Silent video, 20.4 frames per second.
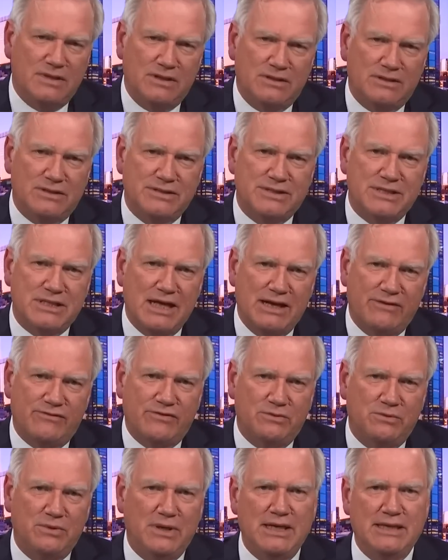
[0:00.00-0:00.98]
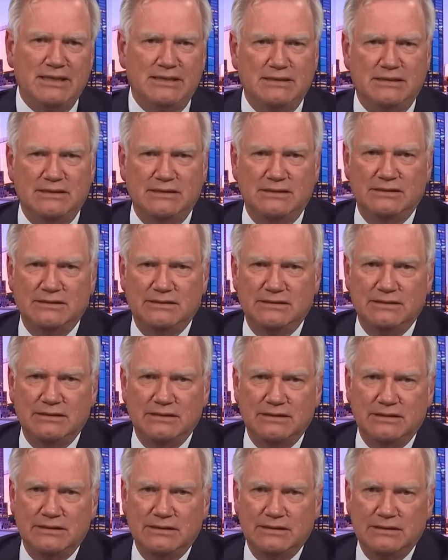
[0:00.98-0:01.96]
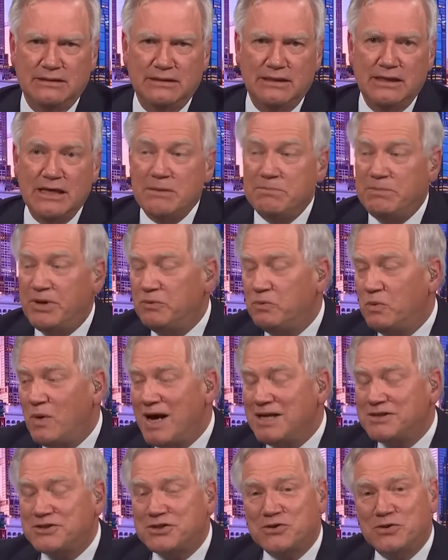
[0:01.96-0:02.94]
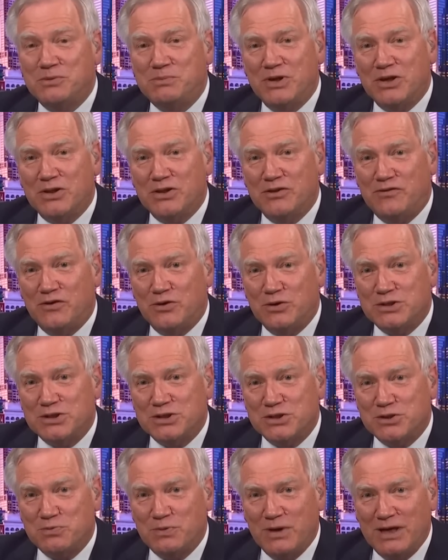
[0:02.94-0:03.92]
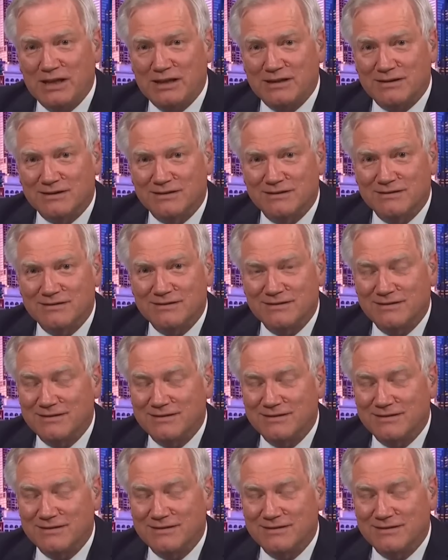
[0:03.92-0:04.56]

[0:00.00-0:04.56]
A lot of staff are white. But whites could be on The Voice as well.